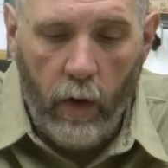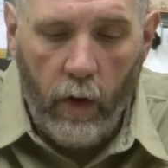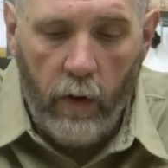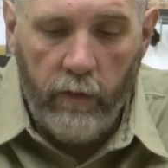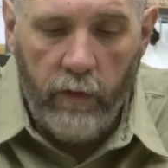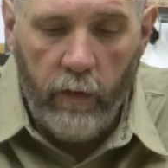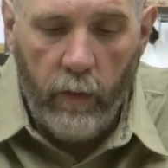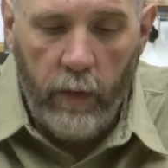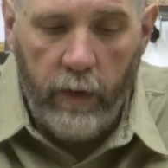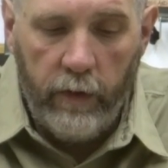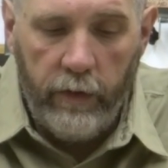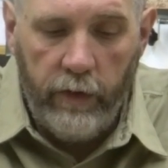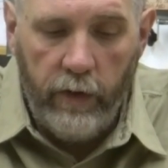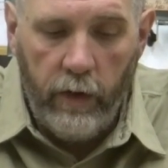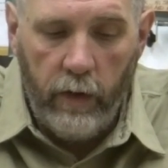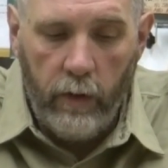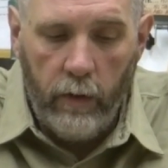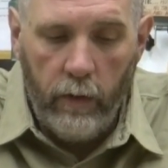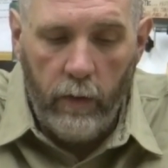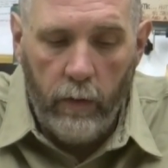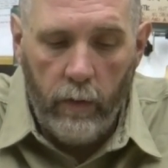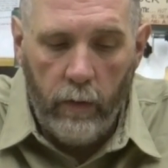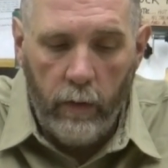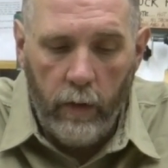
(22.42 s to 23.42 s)
go over with
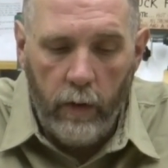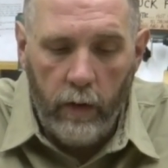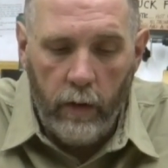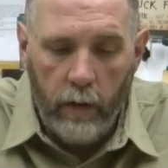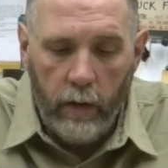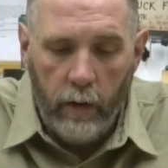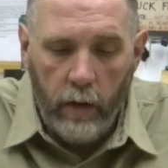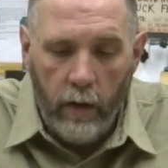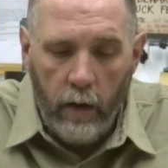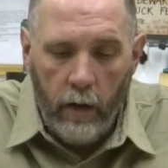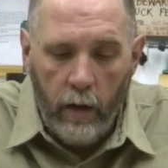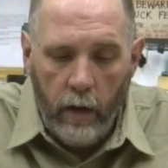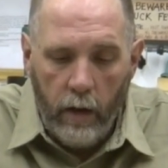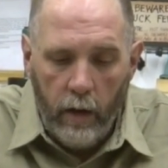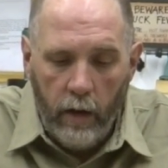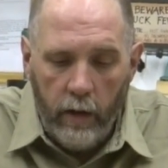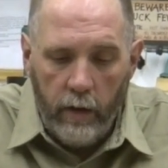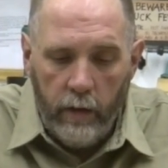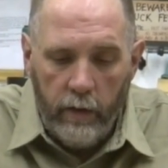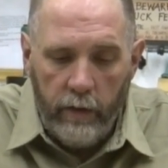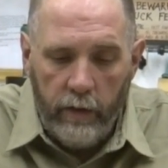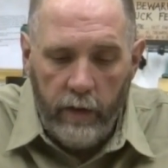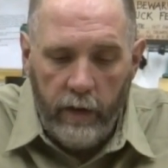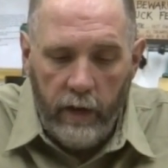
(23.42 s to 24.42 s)
you
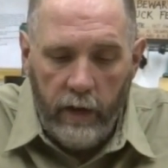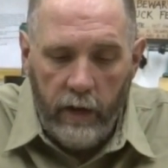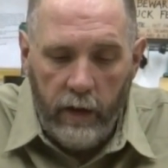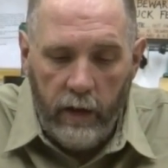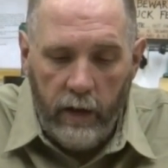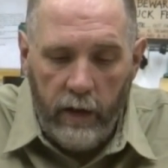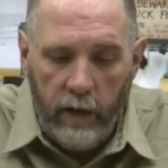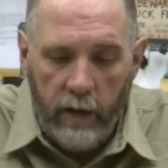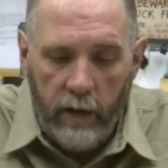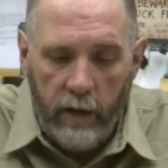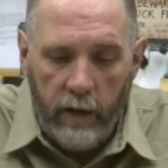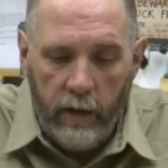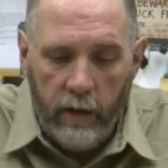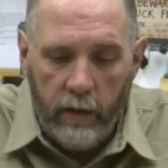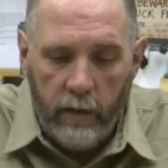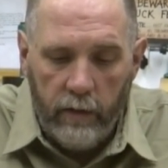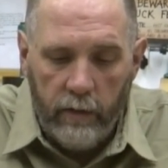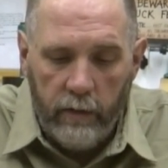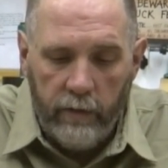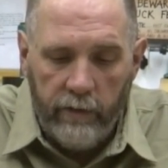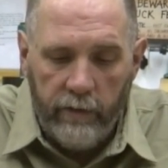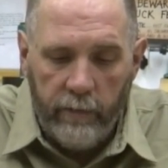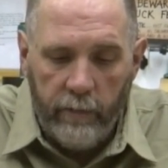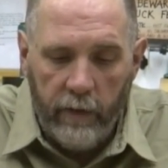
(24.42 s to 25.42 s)
the
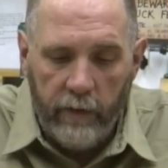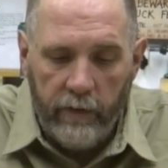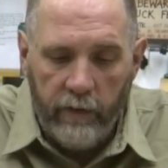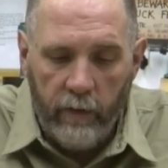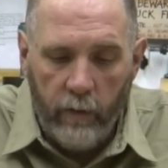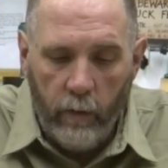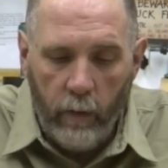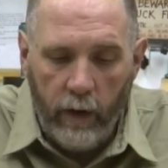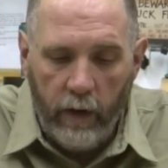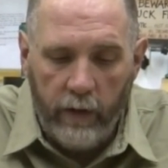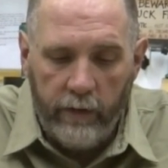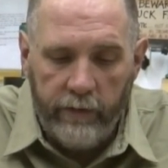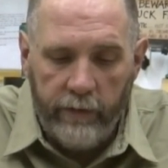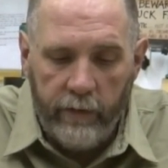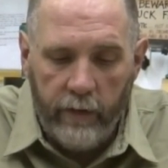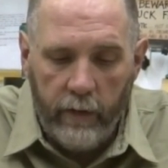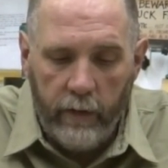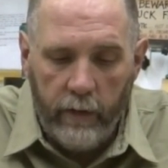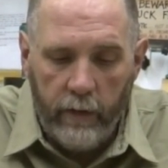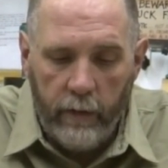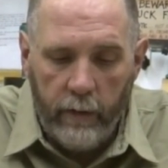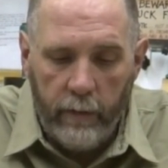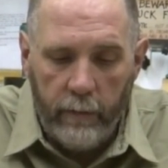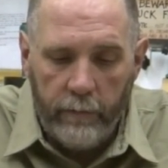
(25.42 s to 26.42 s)
Smith
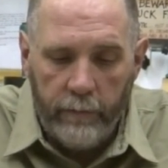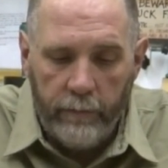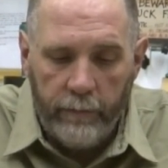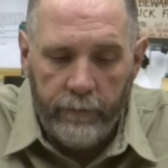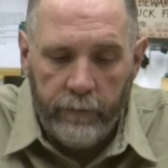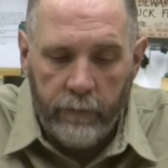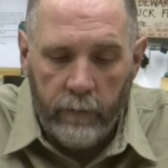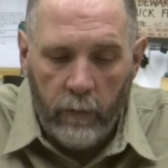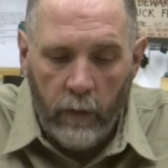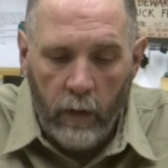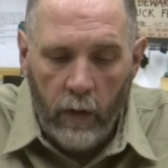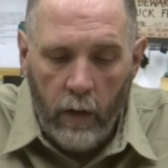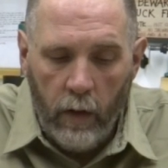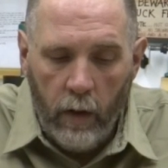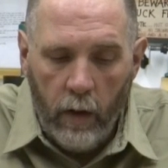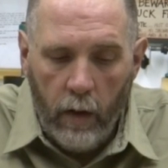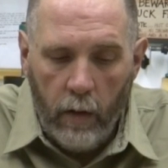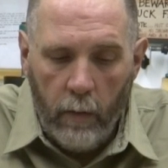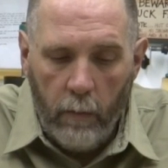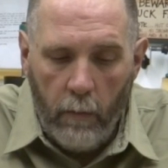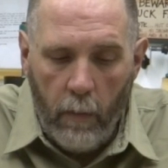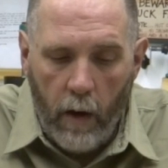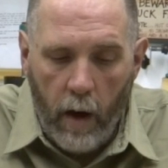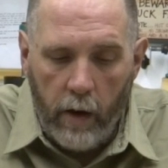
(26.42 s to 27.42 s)
Wesson
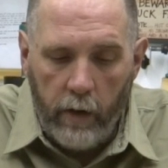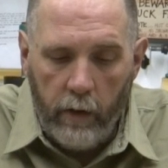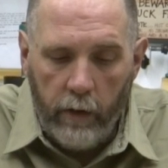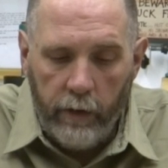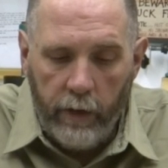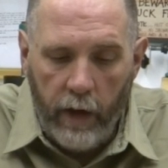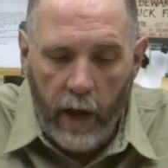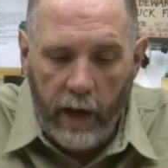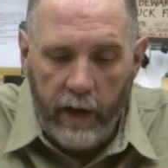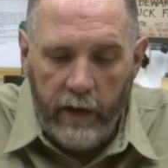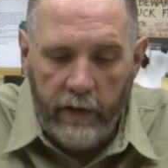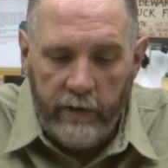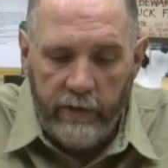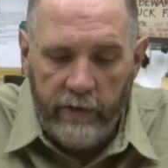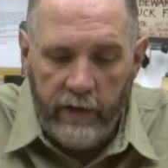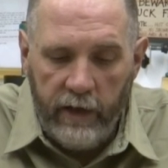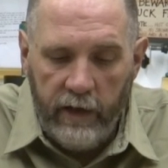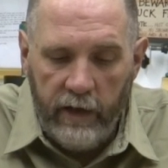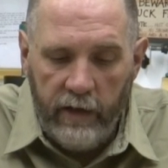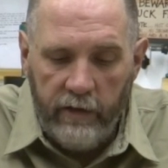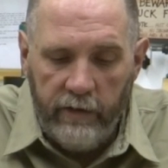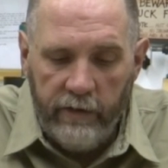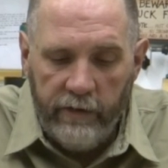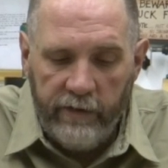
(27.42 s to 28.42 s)
Model
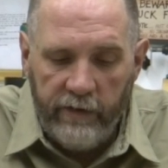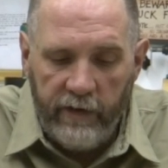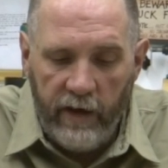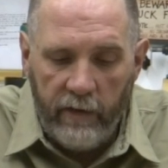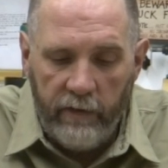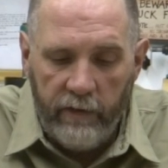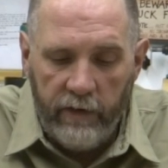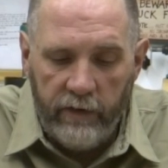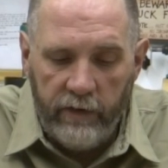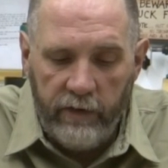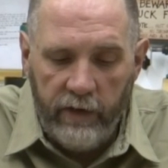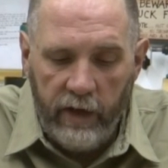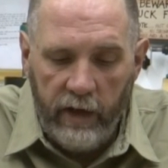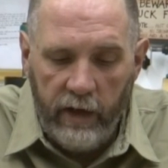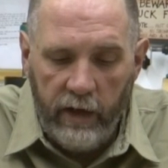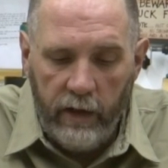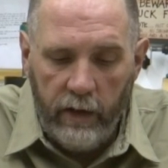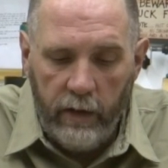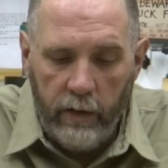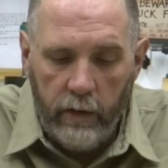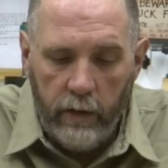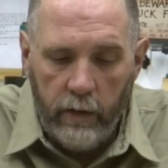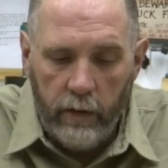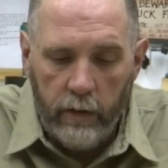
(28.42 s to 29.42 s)

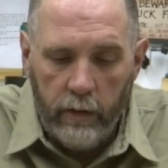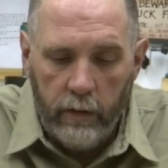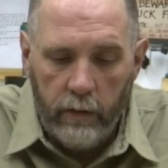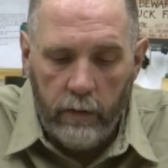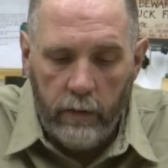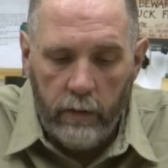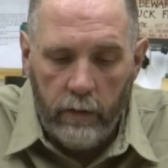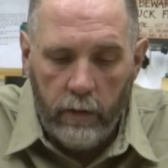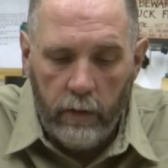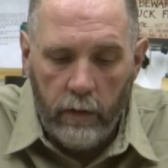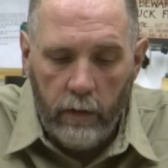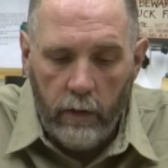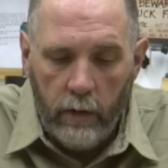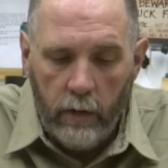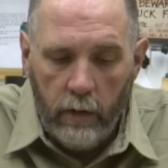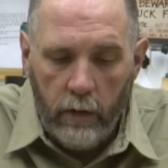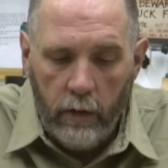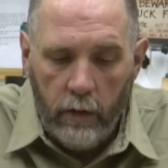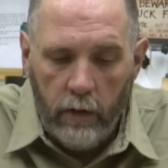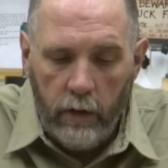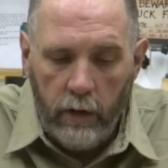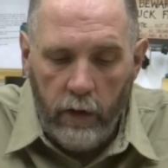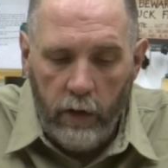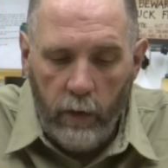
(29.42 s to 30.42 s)
1917
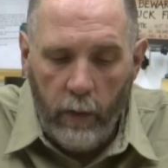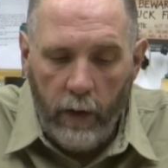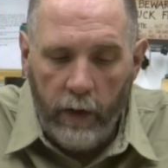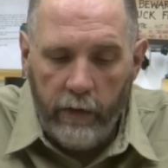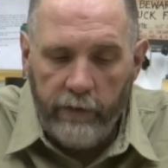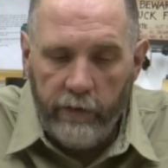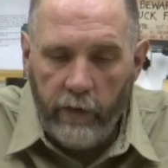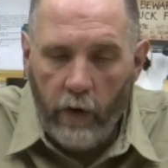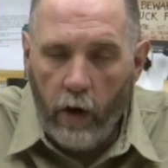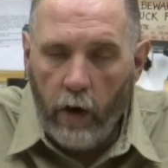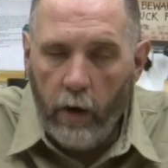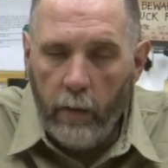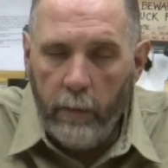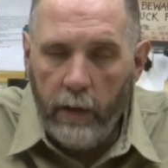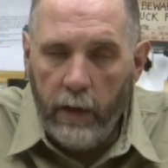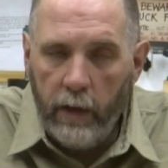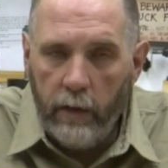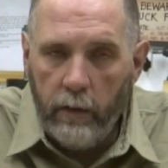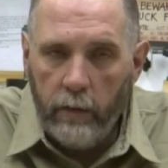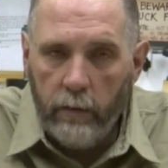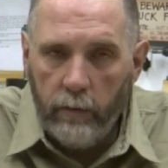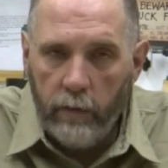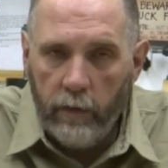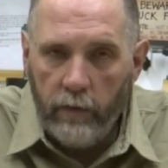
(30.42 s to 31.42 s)
U.S.
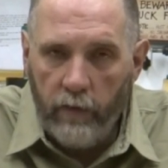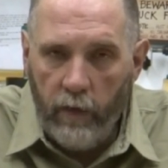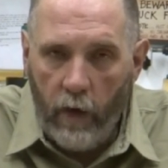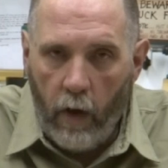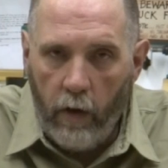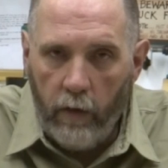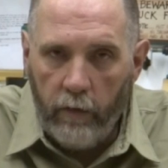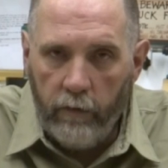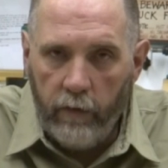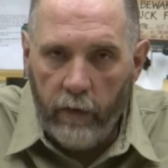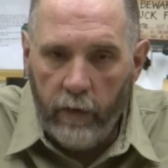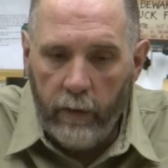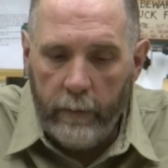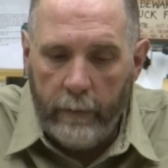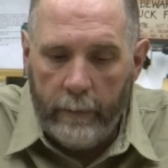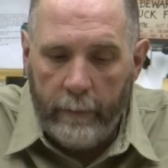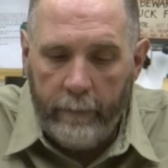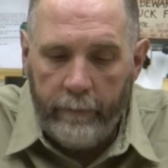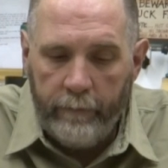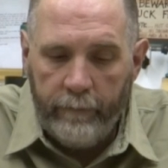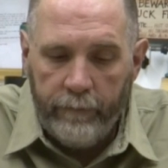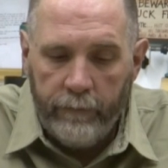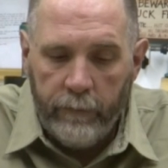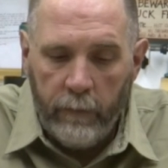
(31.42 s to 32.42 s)
Army revolver.
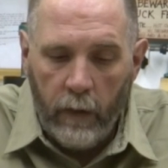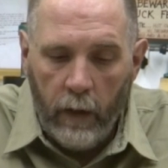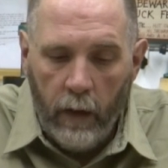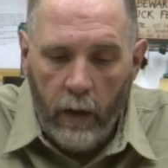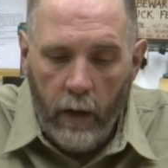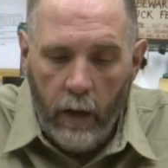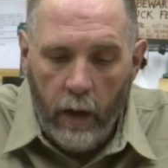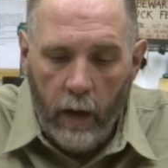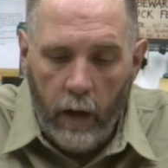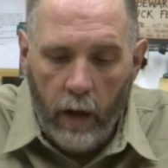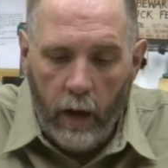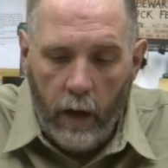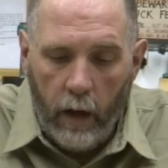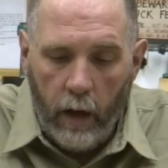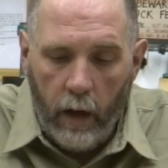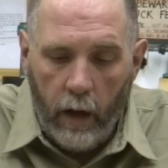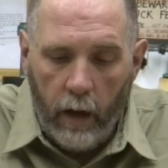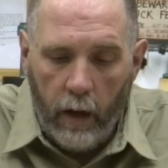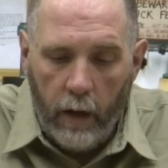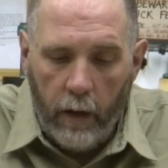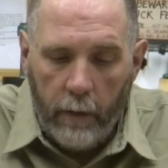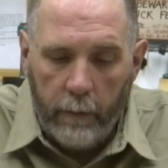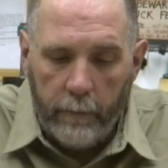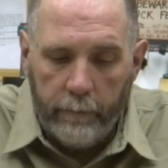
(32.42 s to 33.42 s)

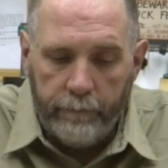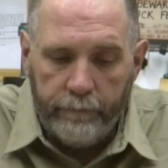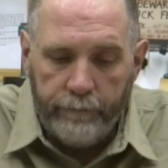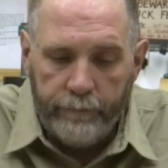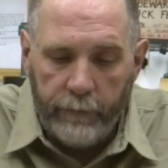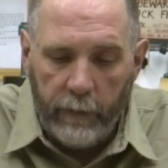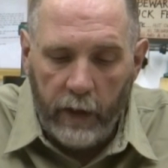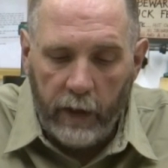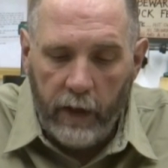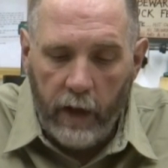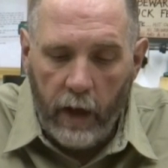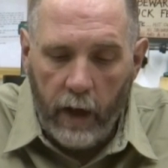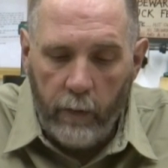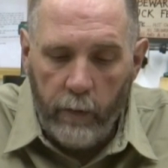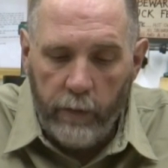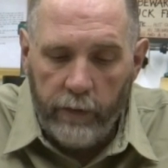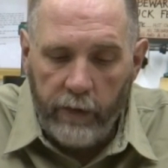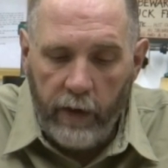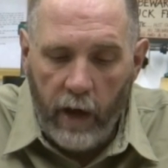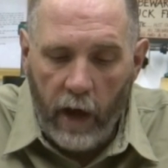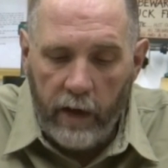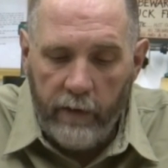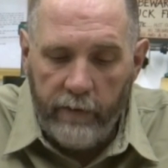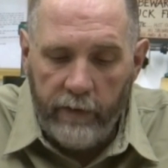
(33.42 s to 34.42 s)
A gun
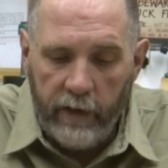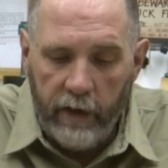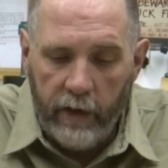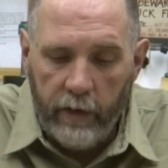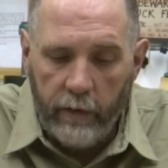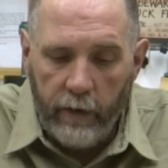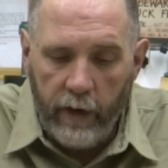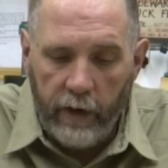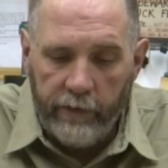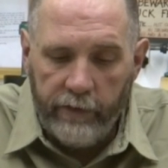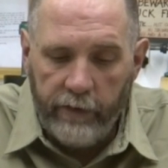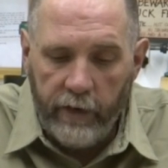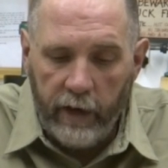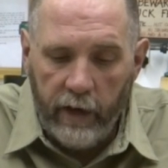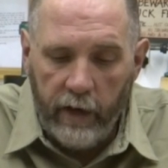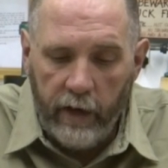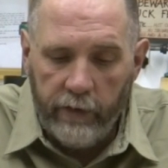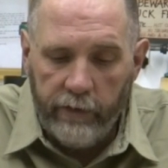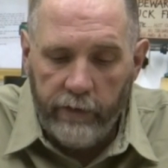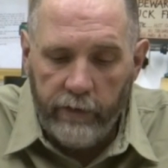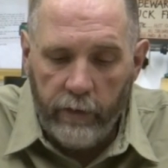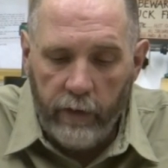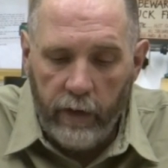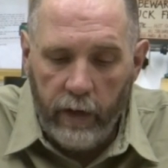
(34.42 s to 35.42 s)
with kind of an interesting
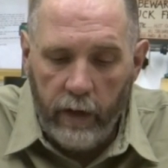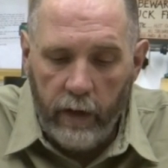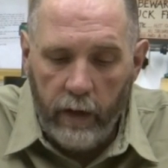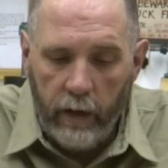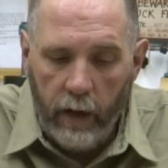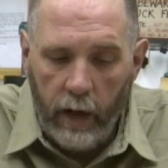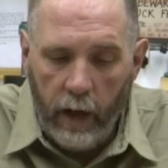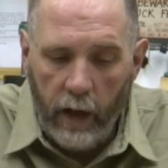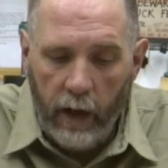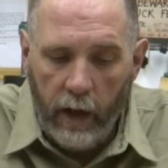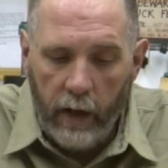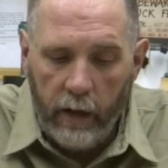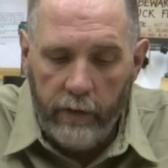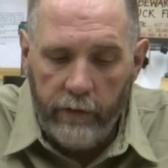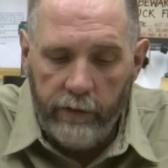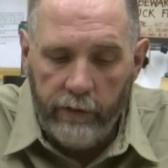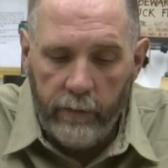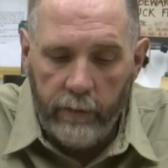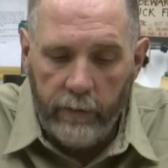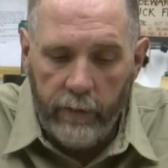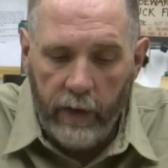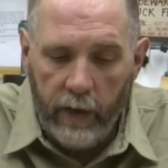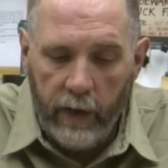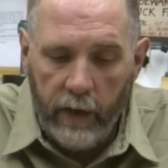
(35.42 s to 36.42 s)
history and
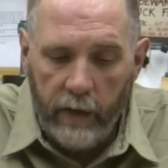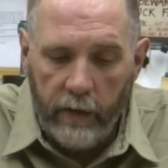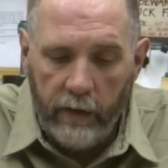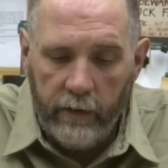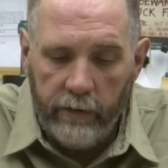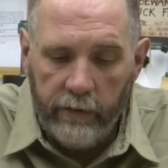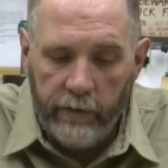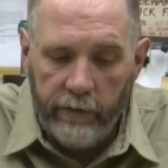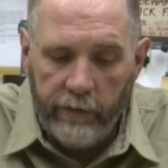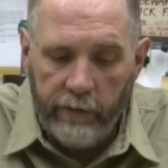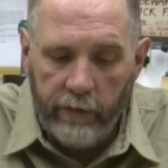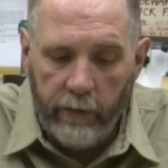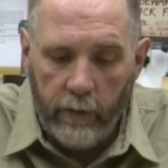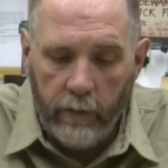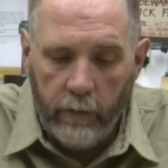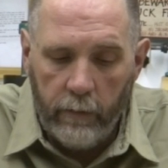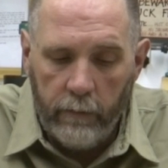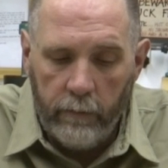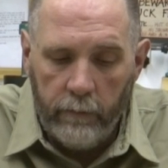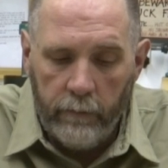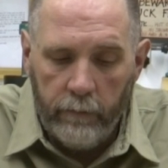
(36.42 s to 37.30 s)
some things